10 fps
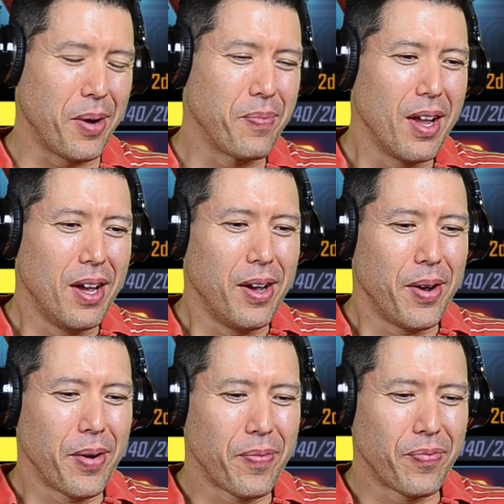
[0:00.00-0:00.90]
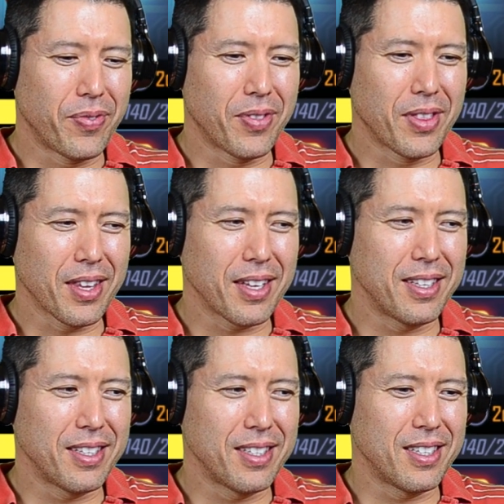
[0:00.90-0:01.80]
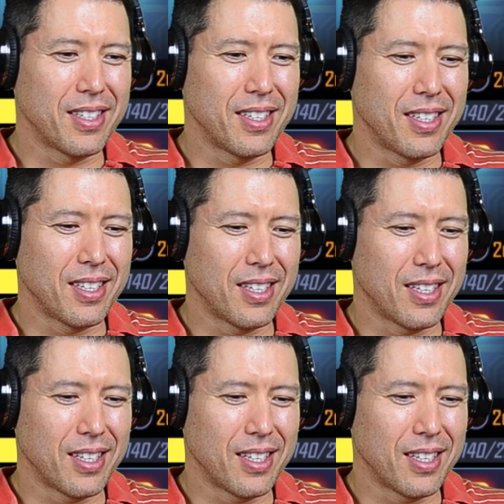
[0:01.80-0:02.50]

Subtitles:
let us know in the comments if they changed something, but I think they're